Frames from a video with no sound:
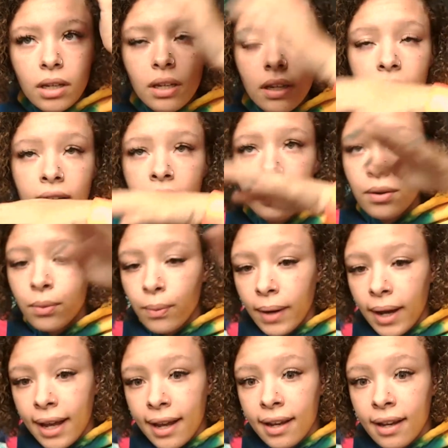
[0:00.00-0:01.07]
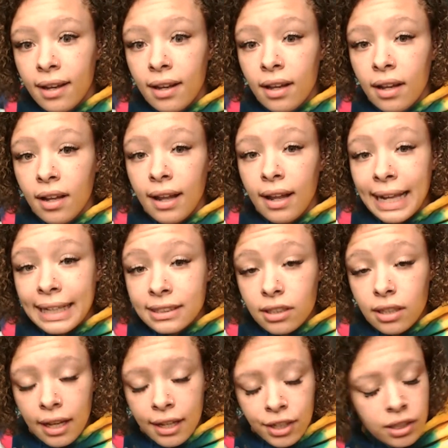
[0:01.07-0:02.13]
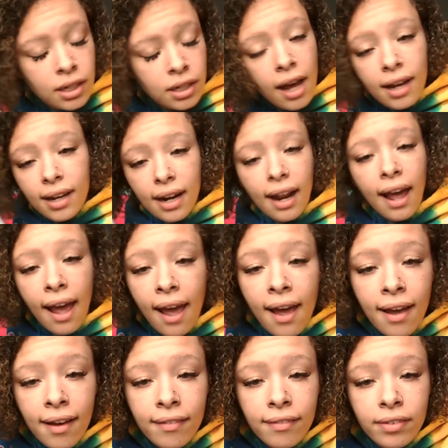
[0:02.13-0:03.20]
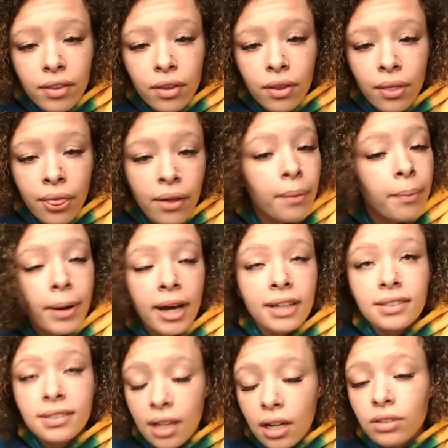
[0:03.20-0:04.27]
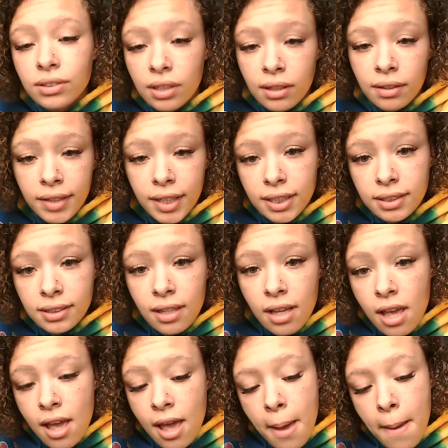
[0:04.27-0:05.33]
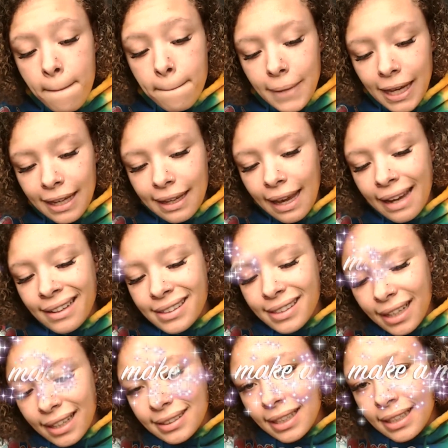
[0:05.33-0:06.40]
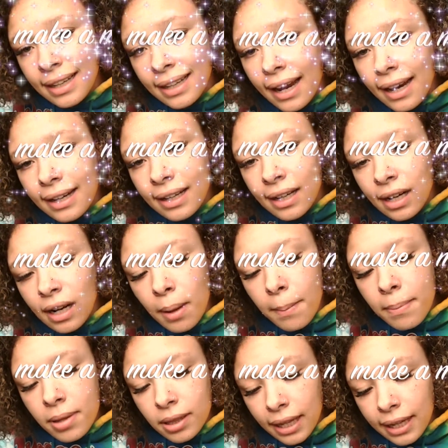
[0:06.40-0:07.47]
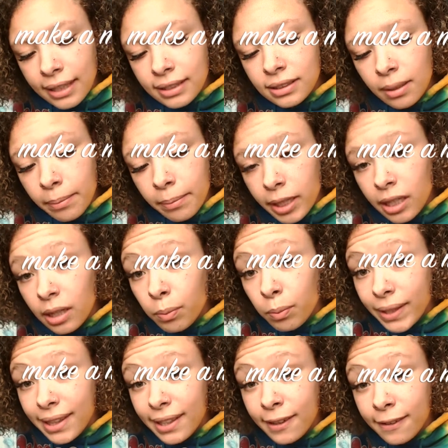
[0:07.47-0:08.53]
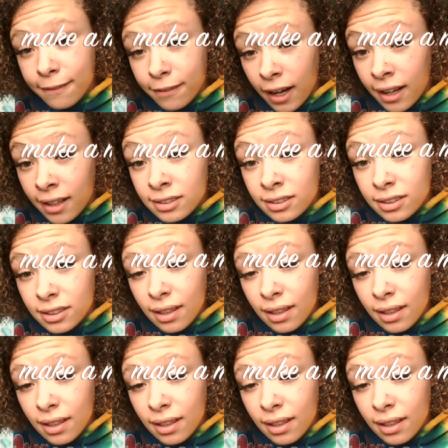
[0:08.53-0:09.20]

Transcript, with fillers: Either way, you're not gonna have the best cell service. Make a designated place to meet up with your friends.